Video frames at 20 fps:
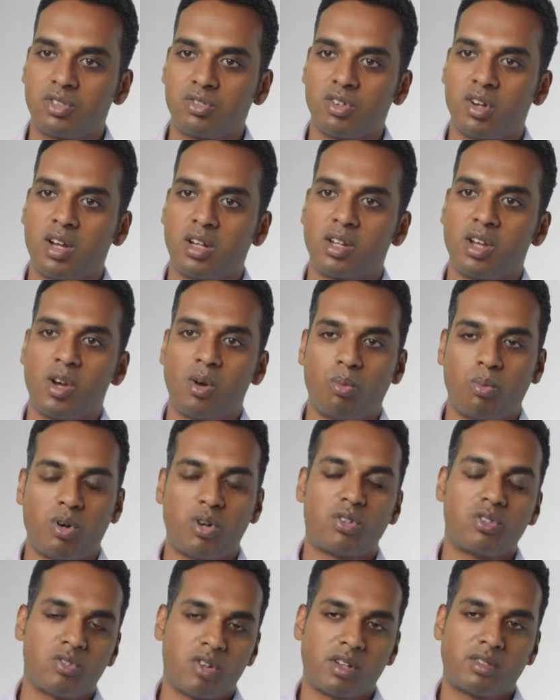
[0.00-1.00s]
drug,
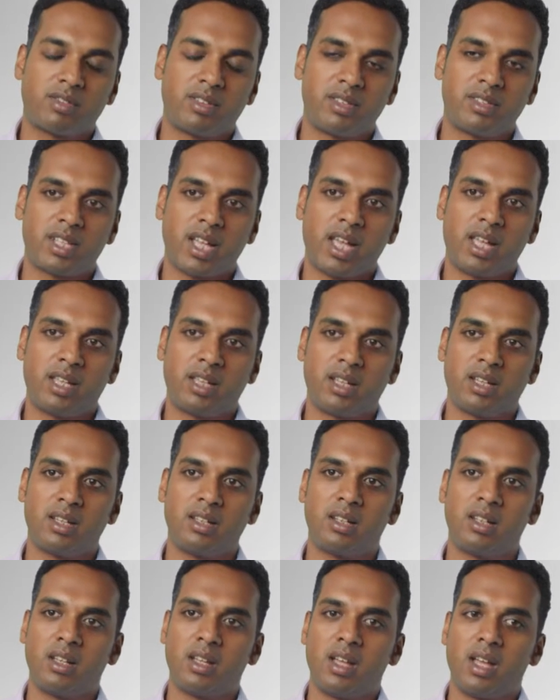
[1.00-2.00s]
what drug they've
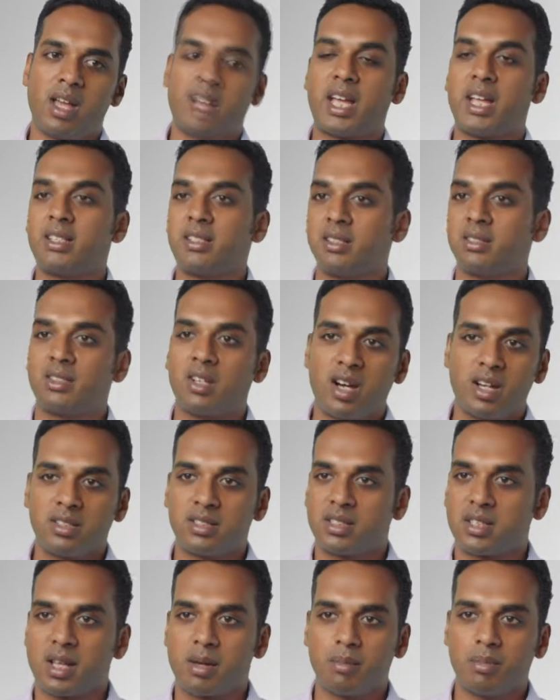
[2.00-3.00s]
taken, date and
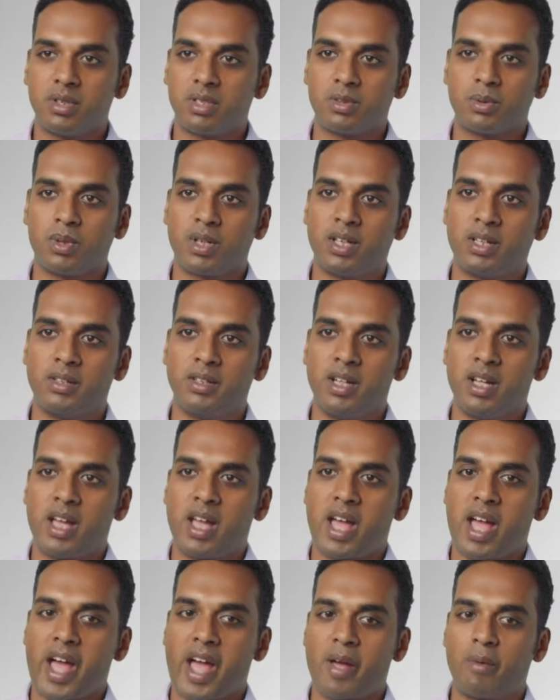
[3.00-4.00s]
timestamp as well.
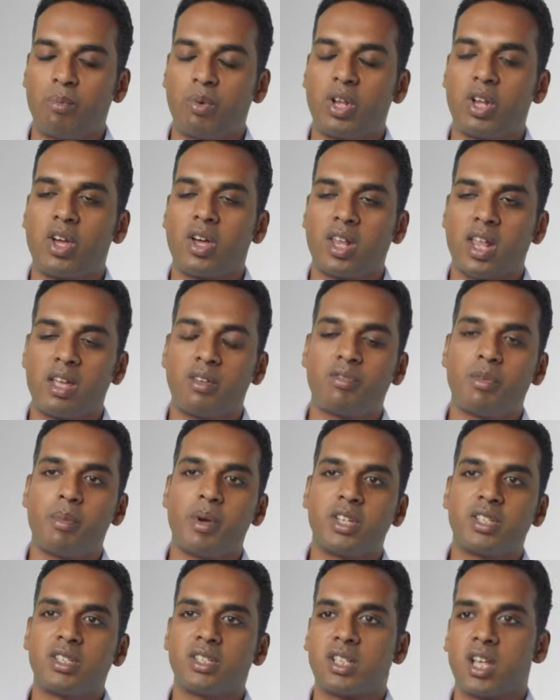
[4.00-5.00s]
And we know that
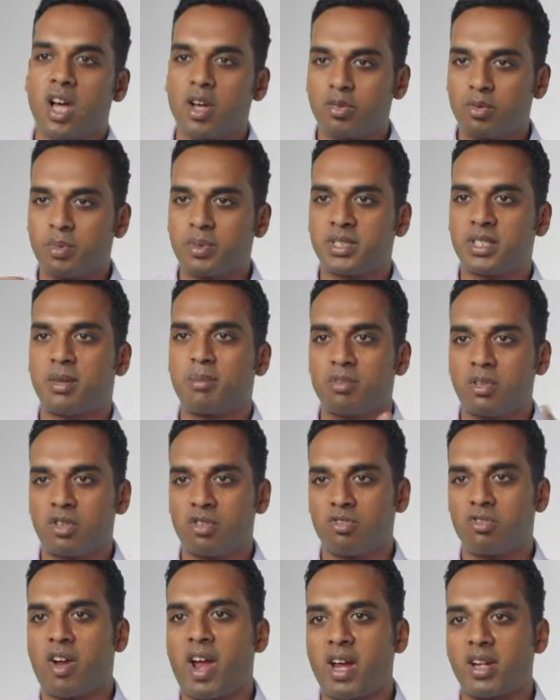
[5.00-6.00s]
information is one hundred percent
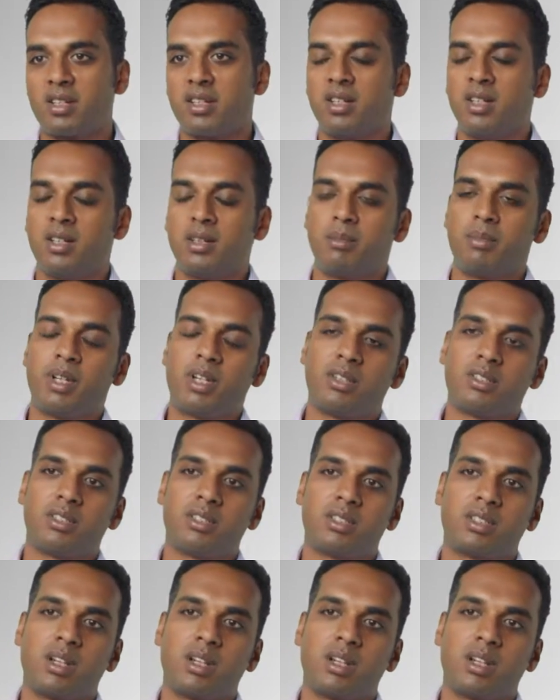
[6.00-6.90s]
correct because it's